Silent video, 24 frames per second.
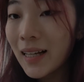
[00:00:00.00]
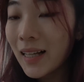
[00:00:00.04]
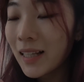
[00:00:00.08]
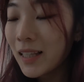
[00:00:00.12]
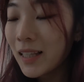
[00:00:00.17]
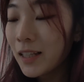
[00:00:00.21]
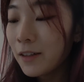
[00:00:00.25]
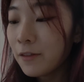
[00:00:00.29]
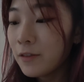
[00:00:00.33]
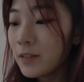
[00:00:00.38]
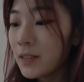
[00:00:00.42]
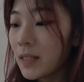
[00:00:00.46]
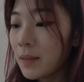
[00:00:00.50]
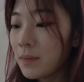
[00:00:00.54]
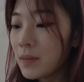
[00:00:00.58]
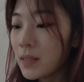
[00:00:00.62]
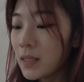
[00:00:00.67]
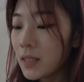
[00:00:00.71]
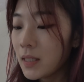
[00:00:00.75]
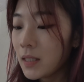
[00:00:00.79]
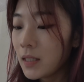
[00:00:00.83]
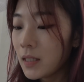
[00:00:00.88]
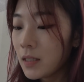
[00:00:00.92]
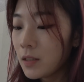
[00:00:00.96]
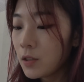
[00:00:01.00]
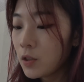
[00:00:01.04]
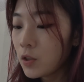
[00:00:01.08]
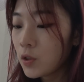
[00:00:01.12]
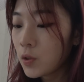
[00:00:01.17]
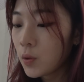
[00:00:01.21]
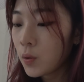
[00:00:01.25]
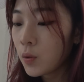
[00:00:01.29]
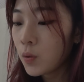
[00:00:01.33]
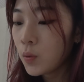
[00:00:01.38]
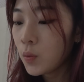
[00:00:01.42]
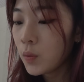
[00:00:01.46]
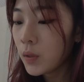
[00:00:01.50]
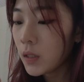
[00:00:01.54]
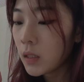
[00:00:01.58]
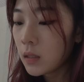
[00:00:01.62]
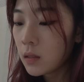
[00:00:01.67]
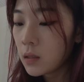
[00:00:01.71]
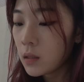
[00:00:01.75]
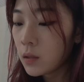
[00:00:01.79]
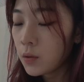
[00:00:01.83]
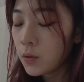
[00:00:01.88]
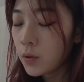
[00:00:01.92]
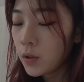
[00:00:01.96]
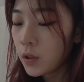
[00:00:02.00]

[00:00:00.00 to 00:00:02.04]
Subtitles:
I love Snapseed. It's so easy to